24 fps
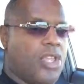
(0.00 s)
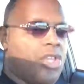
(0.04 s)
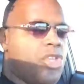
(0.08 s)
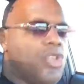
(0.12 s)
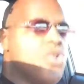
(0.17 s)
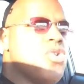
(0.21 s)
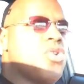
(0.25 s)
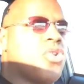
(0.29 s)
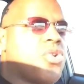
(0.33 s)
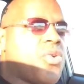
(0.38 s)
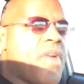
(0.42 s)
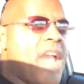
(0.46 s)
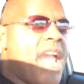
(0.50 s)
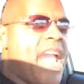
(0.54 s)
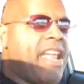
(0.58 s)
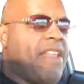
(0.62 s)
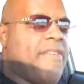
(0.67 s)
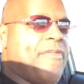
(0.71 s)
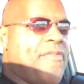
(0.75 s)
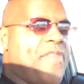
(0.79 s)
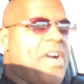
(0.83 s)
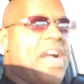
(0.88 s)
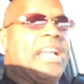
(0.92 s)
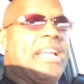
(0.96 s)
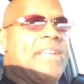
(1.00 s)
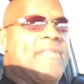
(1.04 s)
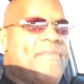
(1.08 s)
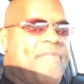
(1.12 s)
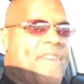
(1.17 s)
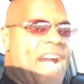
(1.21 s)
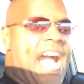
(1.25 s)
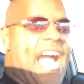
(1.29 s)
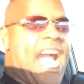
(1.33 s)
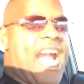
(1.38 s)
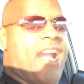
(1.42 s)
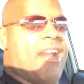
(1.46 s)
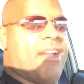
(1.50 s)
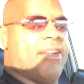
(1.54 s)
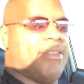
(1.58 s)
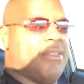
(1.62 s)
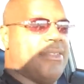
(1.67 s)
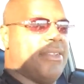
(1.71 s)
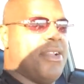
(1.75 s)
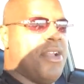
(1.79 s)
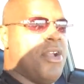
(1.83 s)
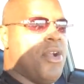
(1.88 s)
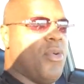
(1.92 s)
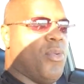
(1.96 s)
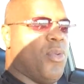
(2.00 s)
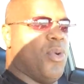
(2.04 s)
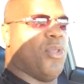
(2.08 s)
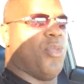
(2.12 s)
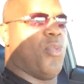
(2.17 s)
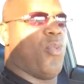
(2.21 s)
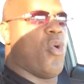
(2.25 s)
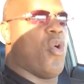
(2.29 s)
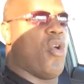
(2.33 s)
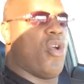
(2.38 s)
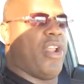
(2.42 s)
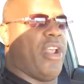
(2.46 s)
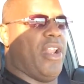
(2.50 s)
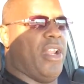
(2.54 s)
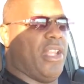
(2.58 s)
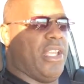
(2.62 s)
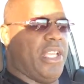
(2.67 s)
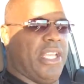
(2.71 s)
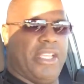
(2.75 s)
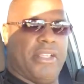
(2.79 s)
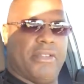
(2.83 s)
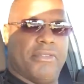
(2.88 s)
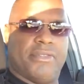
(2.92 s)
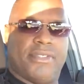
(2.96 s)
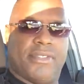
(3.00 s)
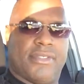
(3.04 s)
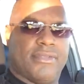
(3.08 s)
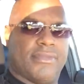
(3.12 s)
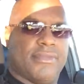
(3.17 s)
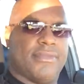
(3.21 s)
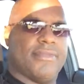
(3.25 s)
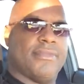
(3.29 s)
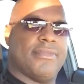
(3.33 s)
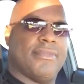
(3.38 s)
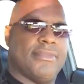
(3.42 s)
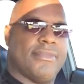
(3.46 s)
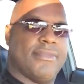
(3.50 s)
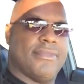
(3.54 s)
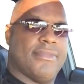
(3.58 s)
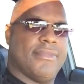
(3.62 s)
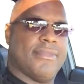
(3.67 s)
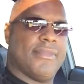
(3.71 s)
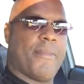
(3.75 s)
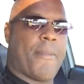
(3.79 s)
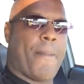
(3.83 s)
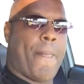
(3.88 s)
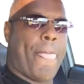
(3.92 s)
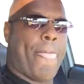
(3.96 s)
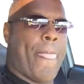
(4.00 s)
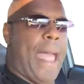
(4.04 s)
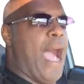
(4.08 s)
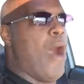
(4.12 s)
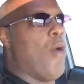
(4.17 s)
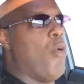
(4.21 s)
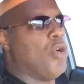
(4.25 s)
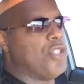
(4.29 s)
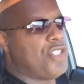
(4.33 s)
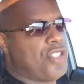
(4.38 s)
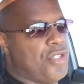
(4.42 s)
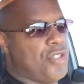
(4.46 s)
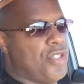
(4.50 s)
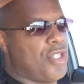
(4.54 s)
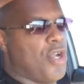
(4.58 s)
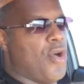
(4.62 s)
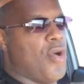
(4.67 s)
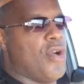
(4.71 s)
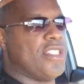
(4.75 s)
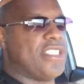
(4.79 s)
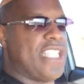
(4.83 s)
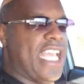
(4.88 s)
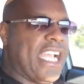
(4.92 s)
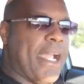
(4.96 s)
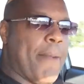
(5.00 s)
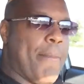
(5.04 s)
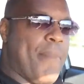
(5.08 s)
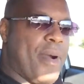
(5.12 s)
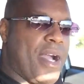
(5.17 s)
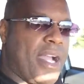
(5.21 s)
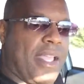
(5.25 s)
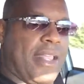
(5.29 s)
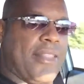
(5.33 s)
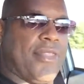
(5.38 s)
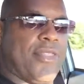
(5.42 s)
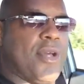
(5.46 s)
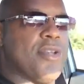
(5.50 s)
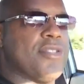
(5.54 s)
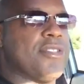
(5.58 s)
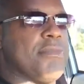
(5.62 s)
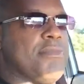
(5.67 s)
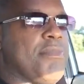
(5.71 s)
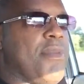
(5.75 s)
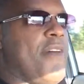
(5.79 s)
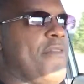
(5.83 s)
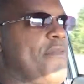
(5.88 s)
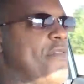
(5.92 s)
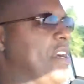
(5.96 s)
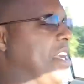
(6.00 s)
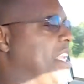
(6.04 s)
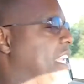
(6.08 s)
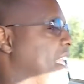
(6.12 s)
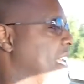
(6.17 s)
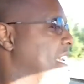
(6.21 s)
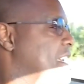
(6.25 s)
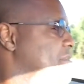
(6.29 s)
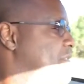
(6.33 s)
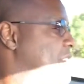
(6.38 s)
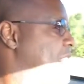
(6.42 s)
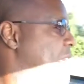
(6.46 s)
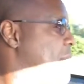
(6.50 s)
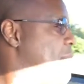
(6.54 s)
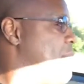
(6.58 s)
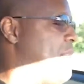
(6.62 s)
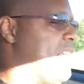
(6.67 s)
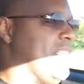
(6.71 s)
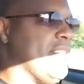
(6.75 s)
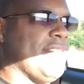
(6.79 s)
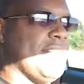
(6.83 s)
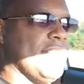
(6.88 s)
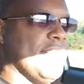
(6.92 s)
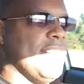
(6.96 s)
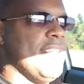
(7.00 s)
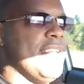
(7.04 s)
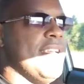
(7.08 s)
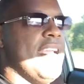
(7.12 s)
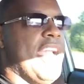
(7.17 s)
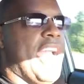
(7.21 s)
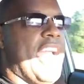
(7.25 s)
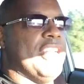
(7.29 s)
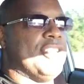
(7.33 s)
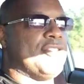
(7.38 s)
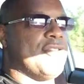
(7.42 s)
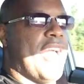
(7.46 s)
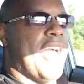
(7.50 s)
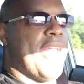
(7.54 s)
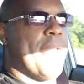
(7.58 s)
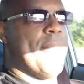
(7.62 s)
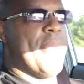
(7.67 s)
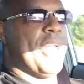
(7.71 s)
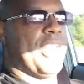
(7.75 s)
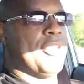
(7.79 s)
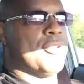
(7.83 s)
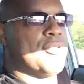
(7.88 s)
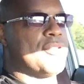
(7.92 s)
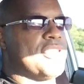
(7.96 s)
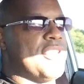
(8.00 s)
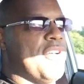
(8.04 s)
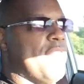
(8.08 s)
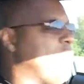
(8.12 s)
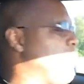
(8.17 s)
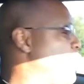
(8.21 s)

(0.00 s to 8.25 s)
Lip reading: You created fucking fire with water and leaves. I want you to go and take a bucket, throw some motherfucking leaves in that bitch, and try to make yourself